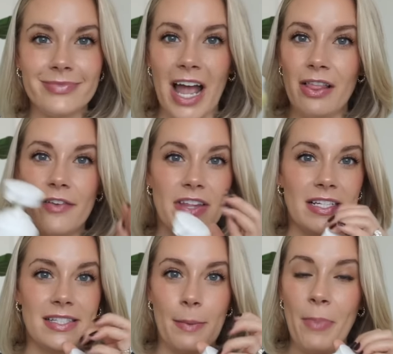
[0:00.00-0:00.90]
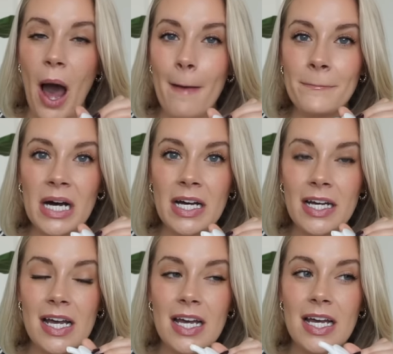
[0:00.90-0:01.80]
I love that it's in a pump.
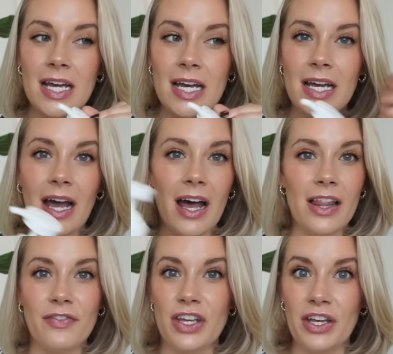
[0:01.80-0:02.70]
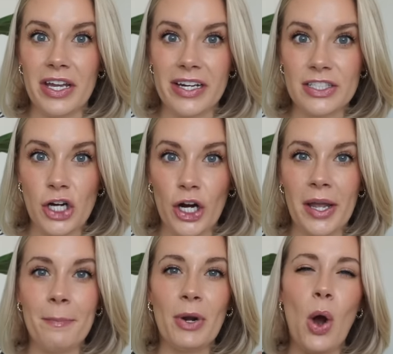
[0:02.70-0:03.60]
I love that you can get it at Target, but